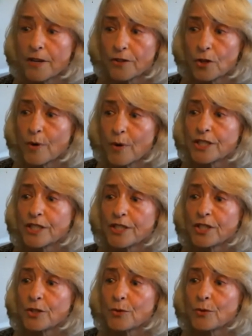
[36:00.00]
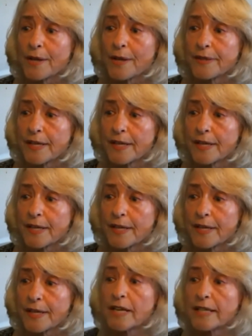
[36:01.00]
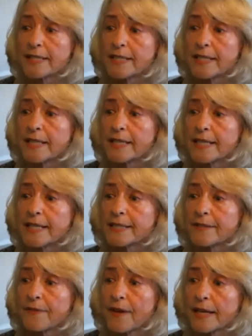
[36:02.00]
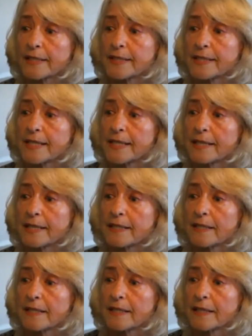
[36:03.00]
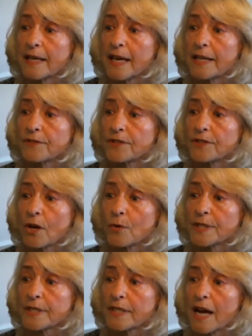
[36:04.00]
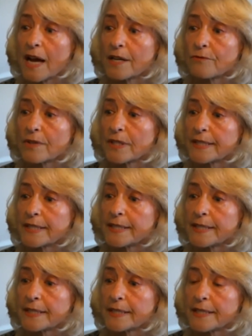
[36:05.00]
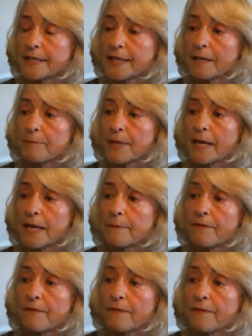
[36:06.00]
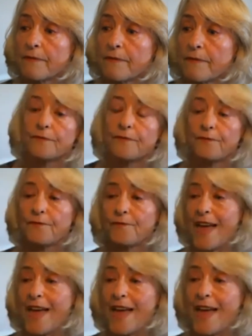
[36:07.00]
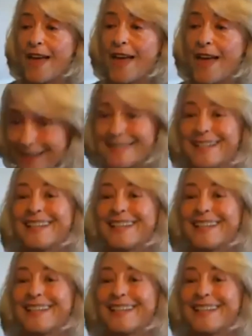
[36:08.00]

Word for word: question is, do I think COVID nineteen needs a vaccine? And if so, is it unrealistic to think it can be fast-tracked?